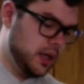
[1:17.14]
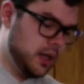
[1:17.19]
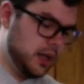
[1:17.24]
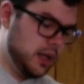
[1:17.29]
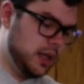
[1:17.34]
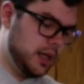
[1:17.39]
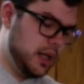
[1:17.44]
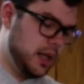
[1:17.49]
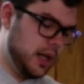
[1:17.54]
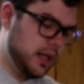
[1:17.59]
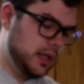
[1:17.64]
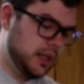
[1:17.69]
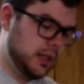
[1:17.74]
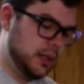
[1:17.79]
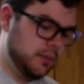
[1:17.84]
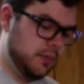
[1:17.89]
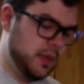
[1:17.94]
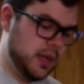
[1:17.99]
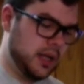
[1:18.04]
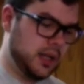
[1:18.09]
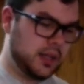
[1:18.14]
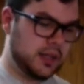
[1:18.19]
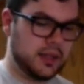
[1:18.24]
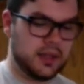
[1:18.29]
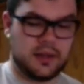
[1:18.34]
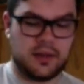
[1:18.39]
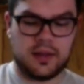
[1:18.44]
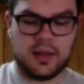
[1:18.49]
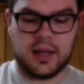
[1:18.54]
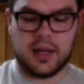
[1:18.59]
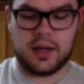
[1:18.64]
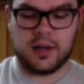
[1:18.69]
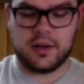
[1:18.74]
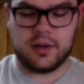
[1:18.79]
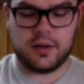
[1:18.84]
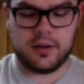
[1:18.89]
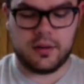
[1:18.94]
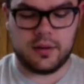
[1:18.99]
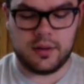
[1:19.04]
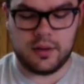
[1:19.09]
A nice mix in
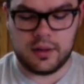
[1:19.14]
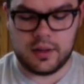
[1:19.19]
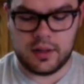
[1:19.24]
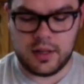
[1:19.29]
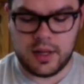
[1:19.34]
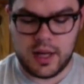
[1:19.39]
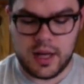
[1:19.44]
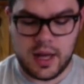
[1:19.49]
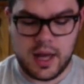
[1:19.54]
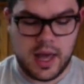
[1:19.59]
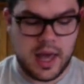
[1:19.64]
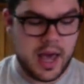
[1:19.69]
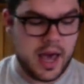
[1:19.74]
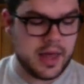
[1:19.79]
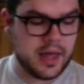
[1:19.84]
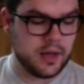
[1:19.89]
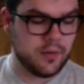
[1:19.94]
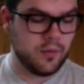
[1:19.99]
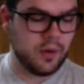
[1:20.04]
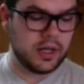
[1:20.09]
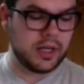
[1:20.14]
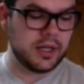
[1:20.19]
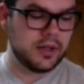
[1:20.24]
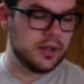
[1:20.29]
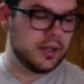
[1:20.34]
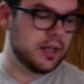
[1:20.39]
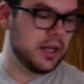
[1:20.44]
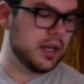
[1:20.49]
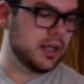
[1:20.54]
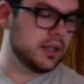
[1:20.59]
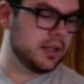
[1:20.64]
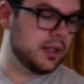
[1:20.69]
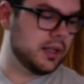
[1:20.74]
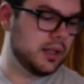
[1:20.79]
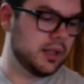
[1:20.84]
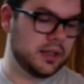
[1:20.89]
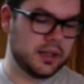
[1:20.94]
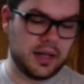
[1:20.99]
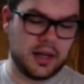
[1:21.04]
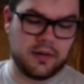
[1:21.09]
there. And then one of the nice
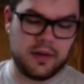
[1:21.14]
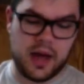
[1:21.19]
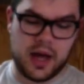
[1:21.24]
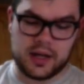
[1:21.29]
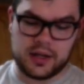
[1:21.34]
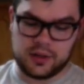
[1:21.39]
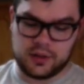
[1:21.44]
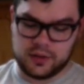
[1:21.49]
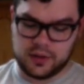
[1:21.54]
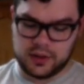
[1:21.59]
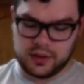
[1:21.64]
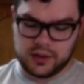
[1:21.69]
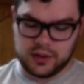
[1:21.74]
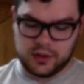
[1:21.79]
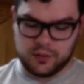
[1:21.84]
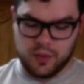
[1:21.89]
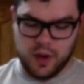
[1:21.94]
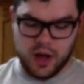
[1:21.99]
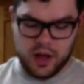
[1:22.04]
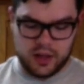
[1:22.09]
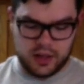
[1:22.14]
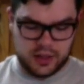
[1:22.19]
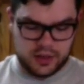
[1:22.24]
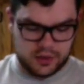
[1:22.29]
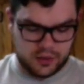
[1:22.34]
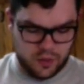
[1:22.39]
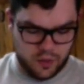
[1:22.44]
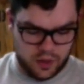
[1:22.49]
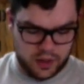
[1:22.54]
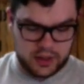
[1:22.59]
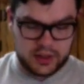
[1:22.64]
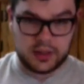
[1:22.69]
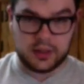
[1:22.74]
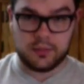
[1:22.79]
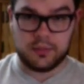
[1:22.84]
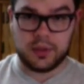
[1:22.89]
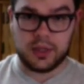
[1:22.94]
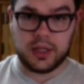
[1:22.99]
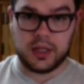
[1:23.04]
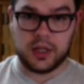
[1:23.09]
things I've added to this as well is going to
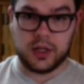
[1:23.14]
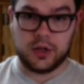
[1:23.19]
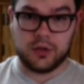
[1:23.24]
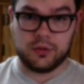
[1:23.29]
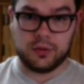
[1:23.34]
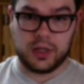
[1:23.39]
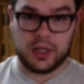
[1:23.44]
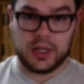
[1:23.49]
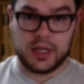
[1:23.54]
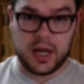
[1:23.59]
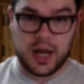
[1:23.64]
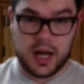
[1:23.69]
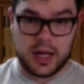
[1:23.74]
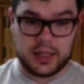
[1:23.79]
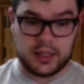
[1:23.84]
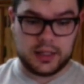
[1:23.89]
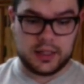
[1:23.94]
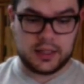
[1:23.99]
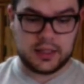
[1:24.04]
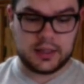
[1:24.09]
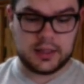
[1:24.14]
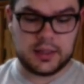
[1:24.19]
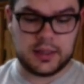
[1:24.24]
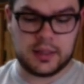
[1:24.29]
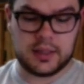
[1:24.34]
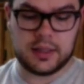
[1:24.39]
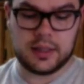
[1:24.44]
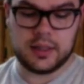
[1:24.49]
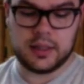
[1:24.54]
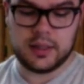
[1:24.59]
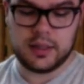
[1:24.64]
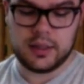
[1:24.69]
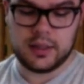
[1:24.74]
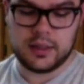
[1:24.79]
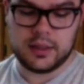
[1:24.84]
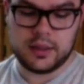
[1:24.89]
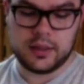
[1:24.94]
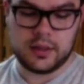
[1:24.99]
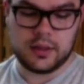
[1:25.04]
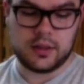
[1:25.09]
be green onions
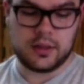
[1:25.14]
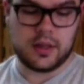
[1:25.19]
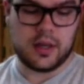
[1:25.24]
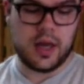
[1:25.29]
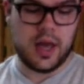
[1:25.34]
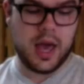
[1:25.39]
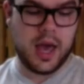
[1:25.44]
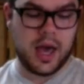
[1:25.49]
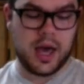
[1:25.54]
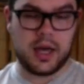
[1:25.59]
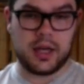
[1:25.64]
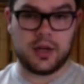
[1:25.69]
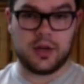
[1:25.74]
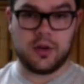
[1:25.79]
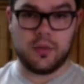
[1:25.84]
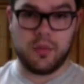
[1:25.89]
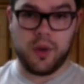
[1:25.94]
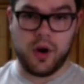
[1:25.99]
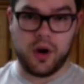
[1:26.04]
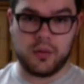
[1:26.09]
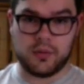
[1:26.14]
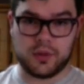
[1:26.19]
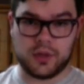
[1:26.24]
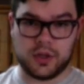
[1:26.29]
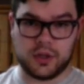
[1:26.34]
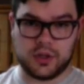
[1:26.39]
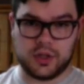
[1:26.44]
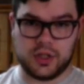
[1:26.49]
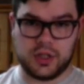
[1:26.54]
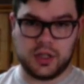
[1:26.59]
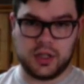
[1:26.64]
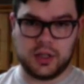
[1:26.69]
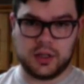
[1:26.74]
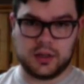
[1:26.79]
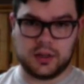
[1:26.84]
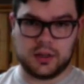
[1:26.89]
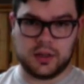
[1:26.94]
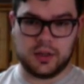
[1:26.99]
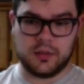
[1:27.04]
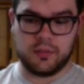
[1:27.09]
and Parmesan
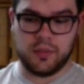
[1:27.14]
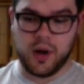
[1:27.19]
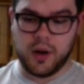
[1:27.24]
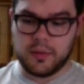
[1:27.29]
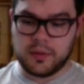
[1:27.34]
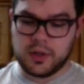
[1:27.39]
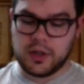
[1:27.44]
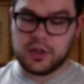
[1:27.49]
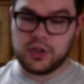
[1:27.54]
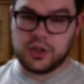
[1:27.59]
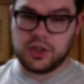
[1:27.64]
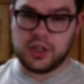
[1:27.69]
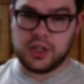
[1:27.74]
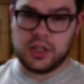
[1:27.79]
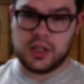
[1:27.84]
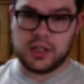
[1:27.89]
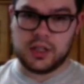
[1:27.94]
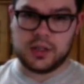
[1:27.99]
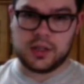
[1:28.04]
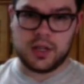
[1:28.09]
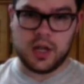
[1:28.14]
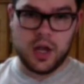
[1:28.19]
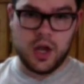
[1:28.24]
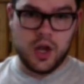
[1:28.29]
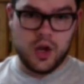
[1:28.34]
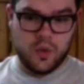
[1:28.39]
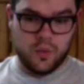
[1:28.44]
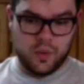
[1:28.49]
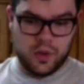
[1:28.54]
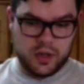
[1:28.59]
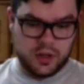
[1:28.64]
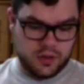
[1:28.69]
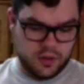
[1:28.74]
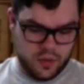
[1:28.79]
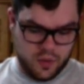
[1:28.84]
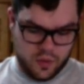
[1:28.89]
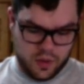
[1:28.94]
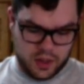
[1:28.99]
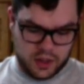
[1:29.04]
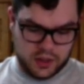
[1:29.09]
cheese. Parmesan cheese, we are
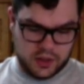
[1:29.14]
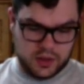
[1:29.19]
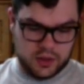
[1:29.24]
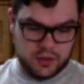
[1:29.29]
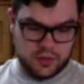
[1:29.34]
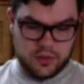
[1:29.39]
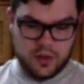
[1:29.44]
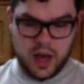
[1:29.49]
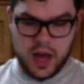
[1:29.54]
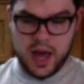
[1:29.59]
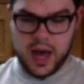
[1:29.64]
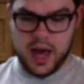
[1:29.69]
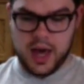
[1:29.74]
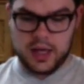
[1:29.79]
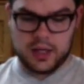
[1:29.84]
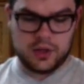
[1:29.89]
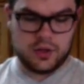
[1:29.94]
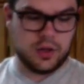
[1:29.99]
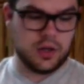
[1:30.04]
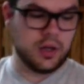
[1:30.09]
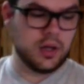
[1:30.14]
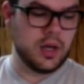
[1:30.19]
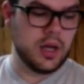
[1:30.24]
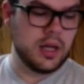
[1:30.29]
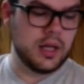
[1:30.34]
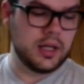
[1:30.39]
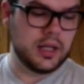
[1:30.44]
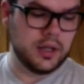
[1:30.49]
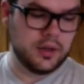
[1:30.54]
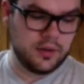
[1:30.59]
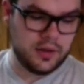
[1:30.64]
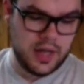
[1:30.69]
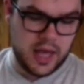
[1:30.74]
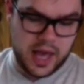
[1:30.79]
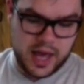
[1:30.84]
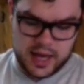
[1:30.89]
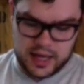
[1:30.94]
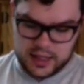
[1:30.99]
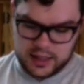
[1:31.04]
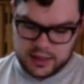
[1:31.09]
going to add near the
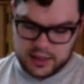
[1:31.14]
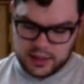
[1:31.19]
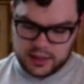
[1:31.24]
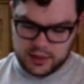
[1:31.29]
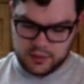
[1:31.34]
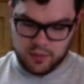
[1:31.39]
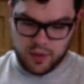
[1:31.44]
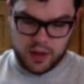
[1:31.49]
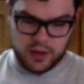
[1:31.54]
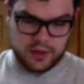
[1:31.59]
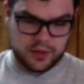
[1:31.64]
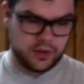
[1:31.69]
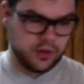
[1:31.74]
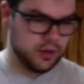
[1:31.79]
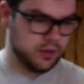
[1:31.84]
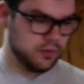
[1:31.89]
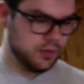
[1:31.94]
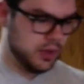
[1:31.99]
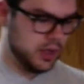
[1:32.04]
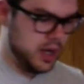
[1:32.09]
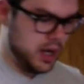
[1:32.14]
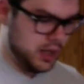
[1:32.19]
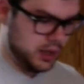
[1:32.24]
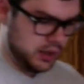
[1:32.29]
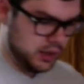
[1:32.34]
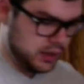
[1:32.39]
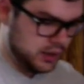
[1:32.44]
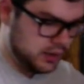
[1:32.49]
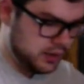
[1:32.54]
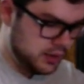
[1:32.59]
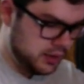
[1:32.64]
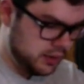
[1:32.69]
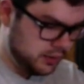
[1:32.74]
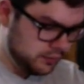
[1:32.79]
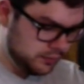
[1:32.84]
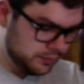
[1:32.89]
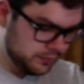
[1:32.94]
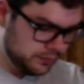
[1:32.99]
end as well as our green onions.